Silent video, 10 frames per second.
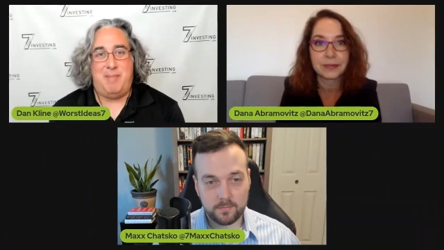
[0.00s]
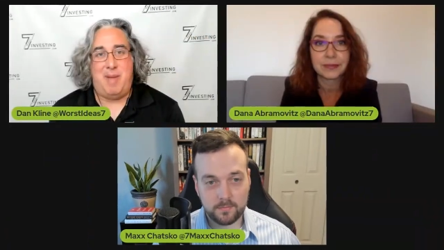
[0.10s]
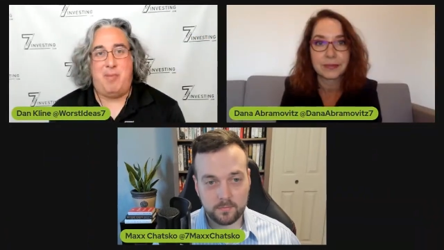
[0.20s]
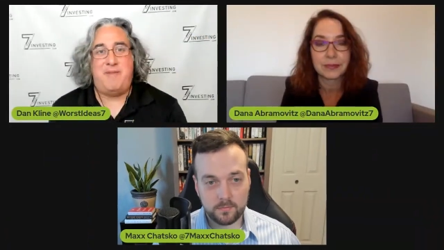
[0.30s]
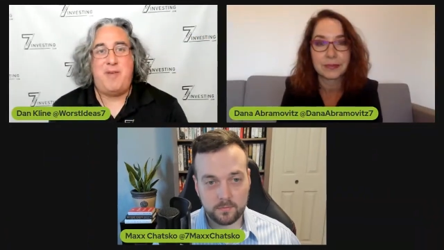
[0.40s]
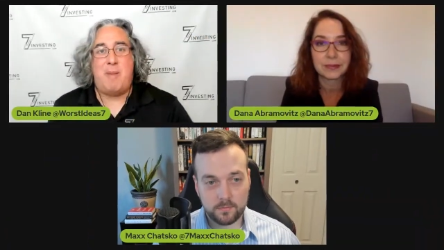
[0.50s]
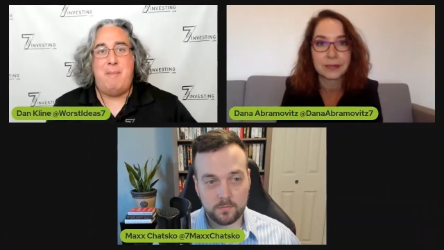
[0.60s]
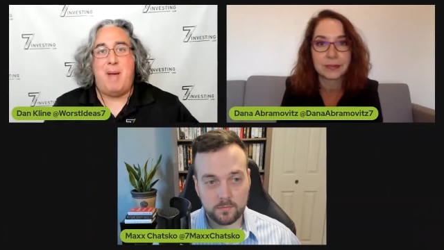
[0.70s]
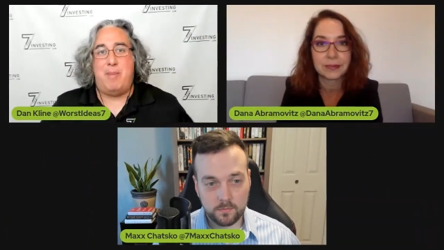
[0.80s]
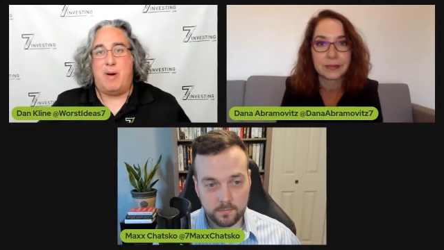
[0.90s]
Speaker 1: a member. If you're a
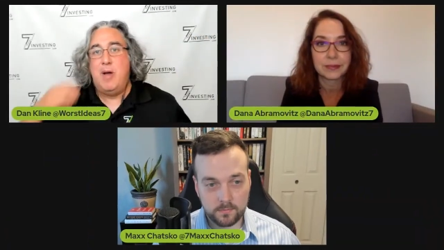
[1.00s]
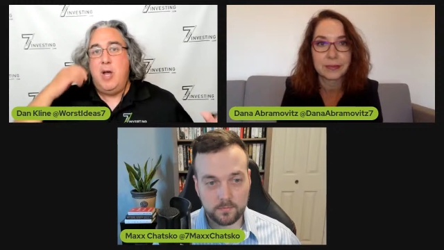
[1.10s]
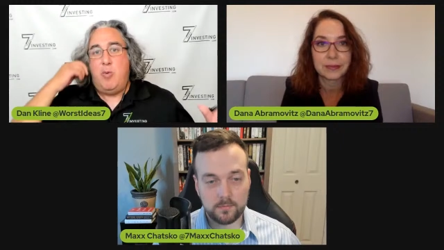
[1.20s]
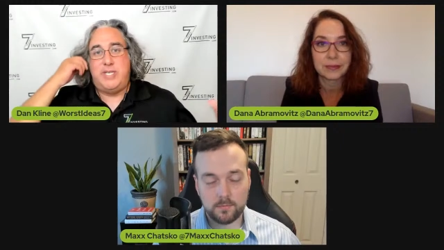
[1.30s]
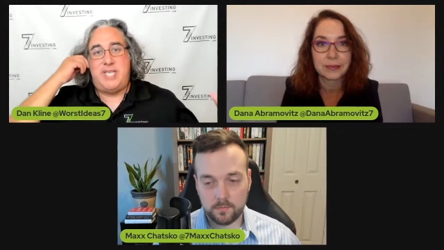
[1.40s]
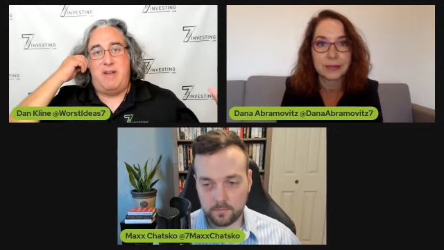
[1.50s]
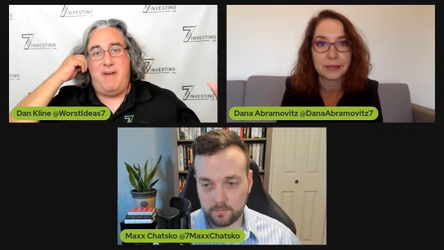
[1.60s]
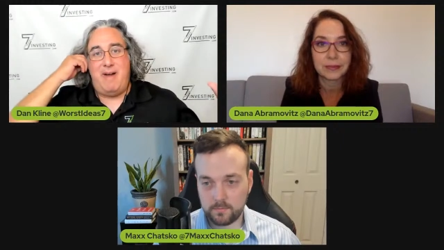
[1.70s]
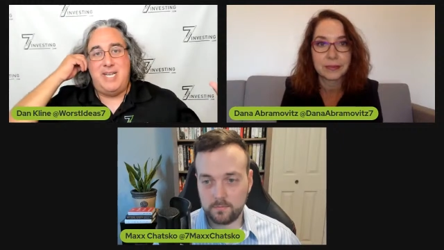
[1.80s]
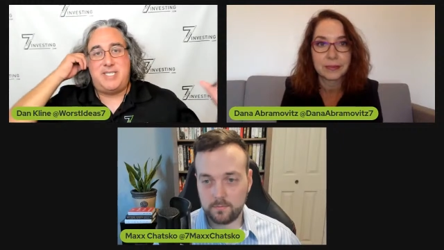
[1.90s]
member, we
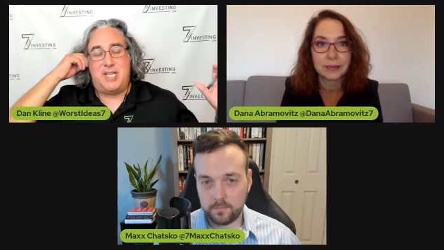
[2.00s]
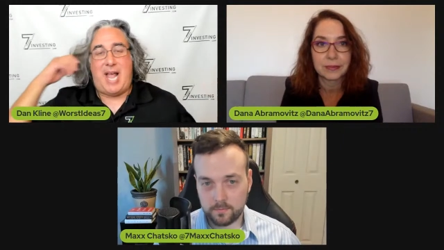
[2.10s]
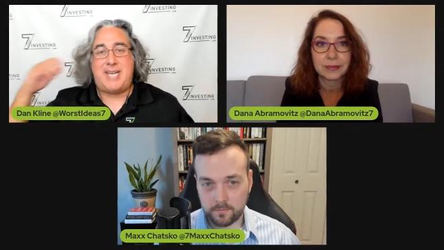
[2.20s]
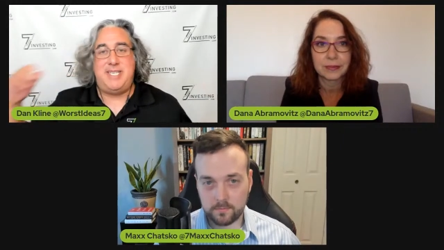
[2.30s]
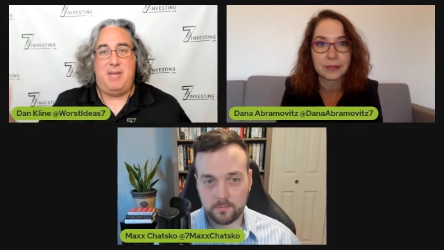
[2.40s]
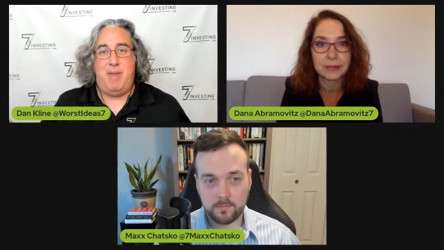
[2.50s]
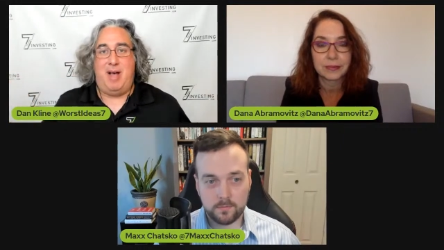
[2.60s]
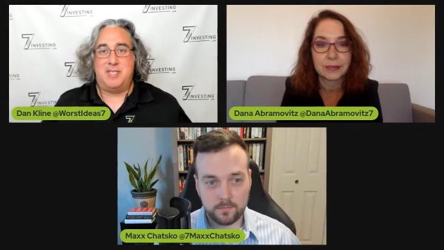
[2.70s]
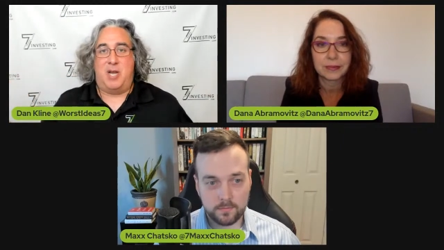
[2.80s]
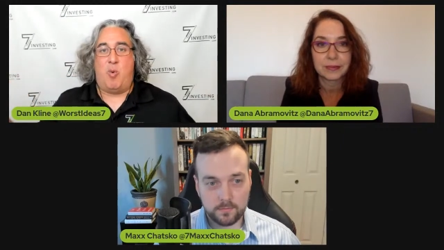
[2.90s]
send very select
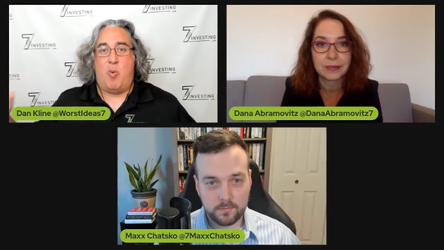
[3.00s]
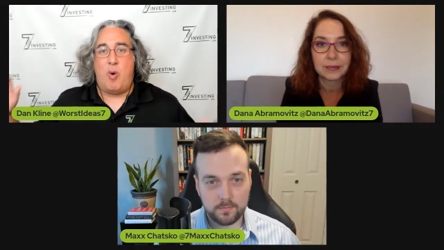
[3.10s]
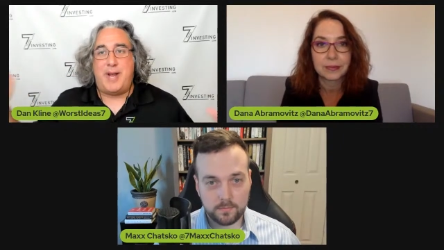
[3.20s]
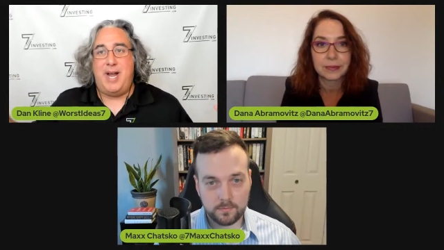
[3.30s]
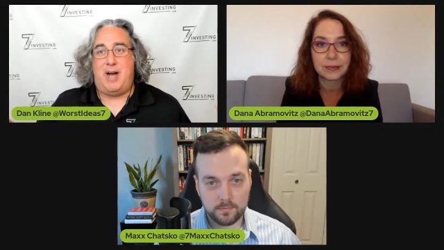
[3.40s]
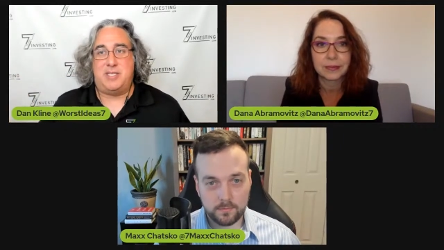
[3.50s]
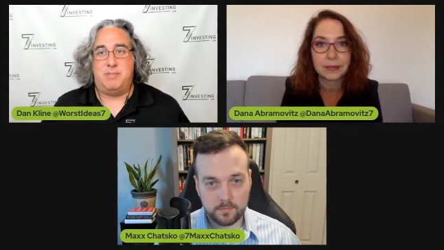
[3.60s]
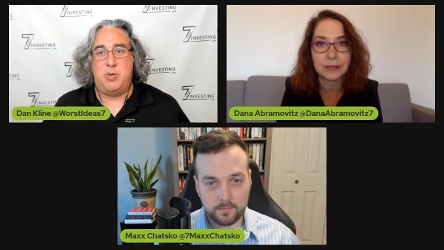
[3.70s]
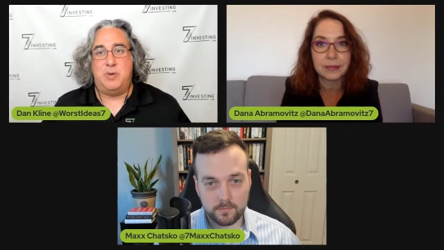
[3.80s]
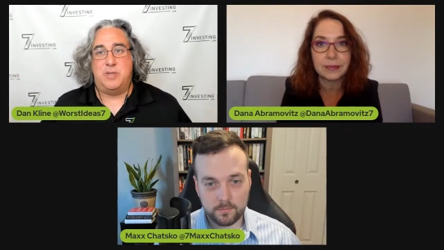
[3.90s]
emails and we're working on
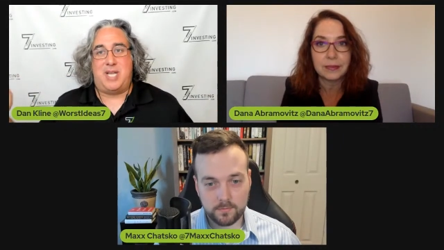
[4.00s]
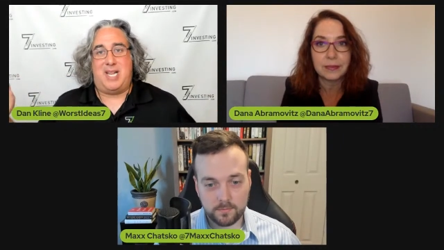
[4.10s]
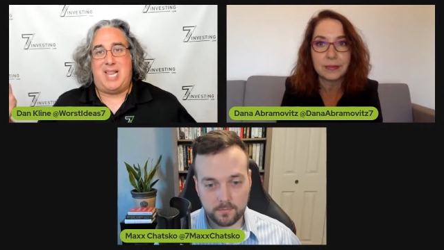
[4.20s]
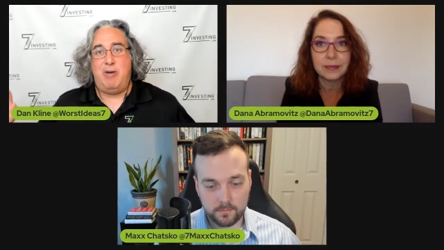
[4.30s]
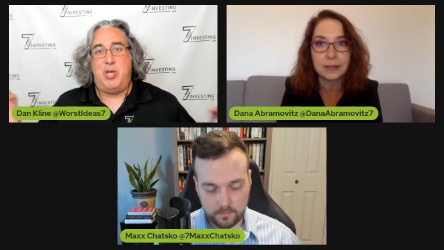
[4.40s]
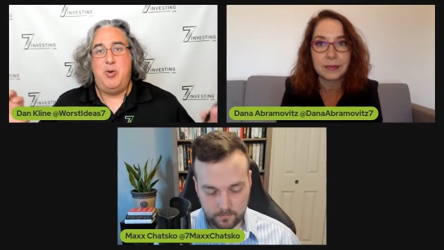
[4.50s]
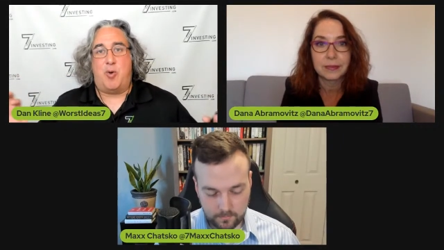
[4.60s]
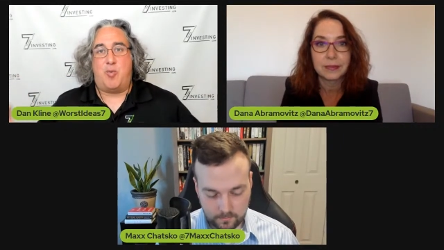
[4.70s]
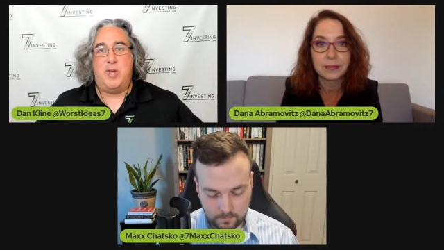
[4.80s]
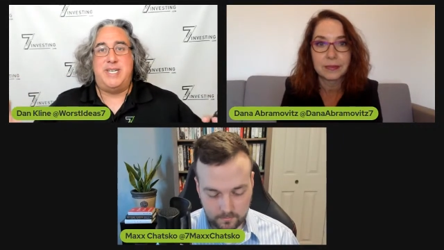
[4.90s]
some tools that allow
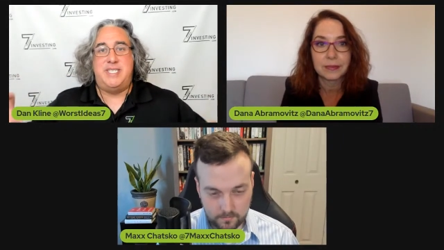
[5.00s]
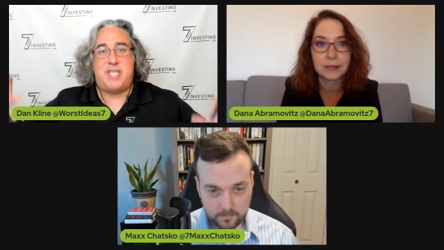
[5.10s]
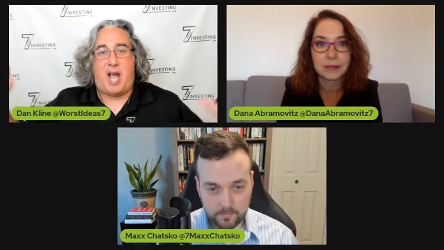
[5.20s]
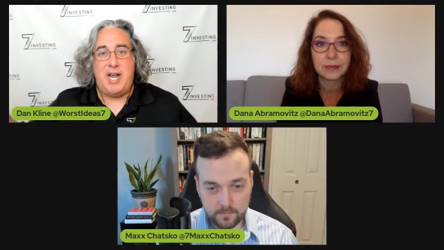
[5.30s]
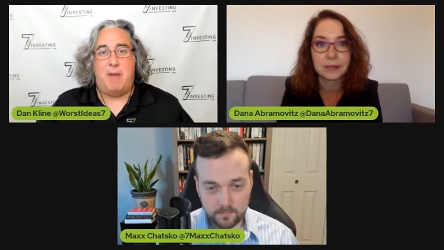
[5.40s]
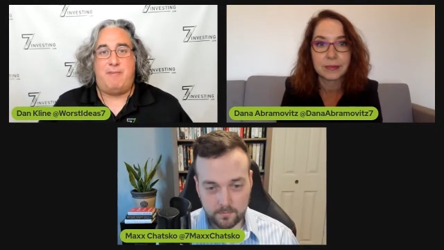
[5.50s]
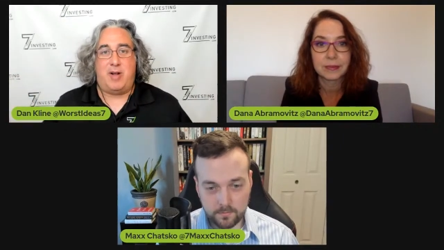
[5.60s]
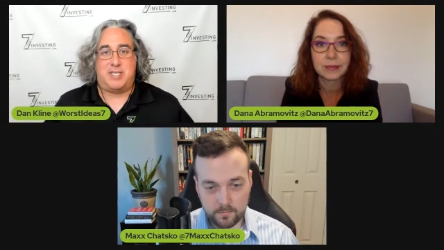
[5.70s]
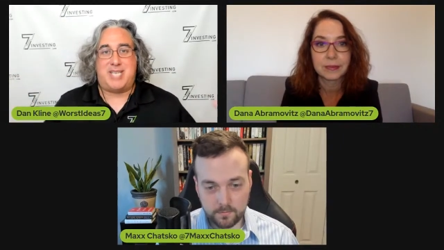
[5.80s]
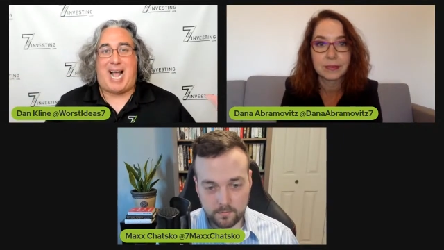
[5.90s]
you to really sign up
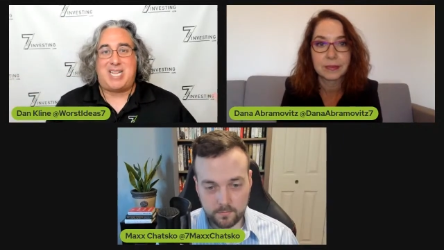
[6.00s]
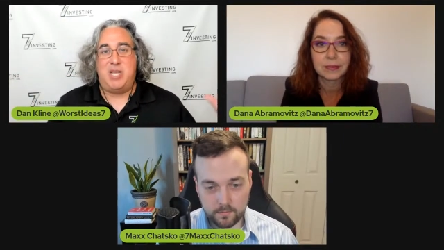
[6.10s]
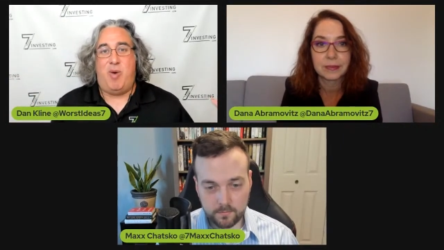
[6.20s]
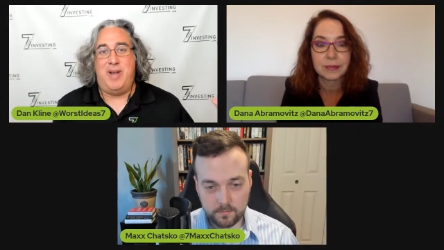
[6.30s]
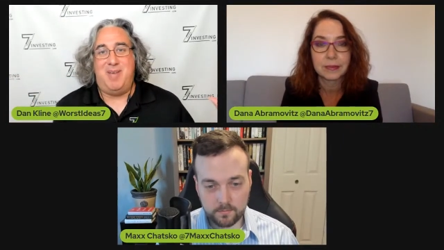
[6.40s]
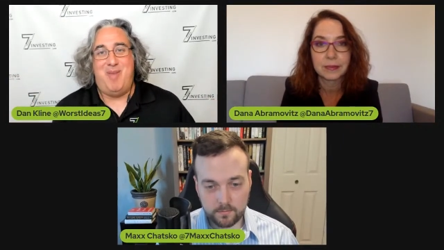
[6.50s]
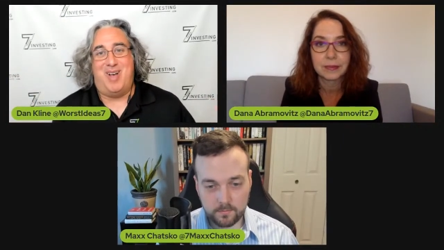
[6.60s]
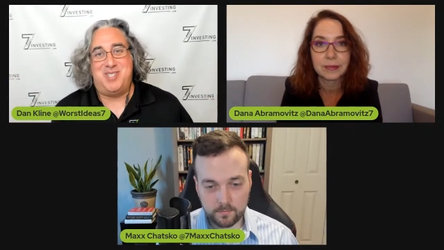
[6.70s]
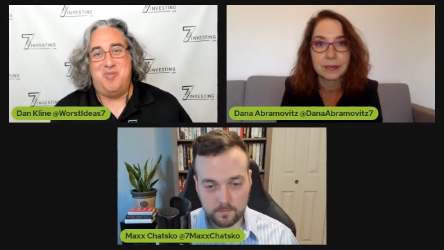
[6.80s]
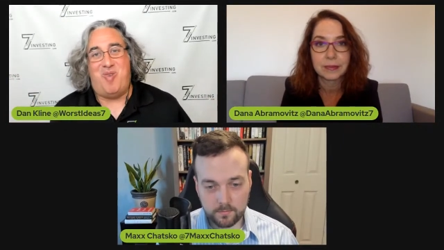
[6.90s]
for exactly what
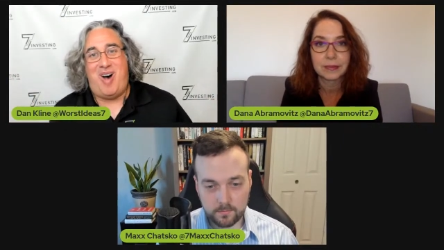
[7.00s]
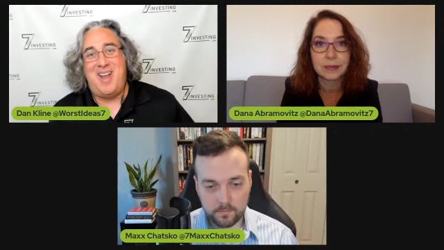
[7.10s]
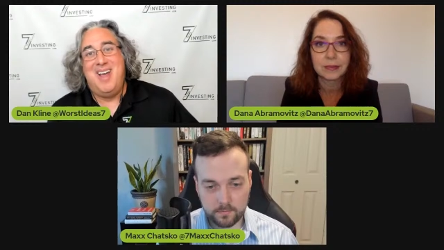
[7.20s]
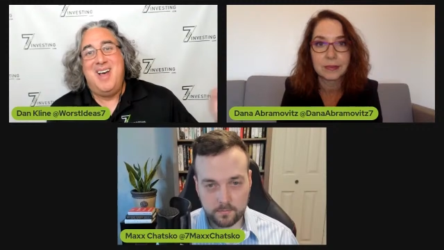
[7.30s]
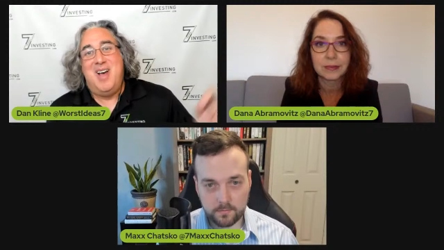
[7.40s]
emails you want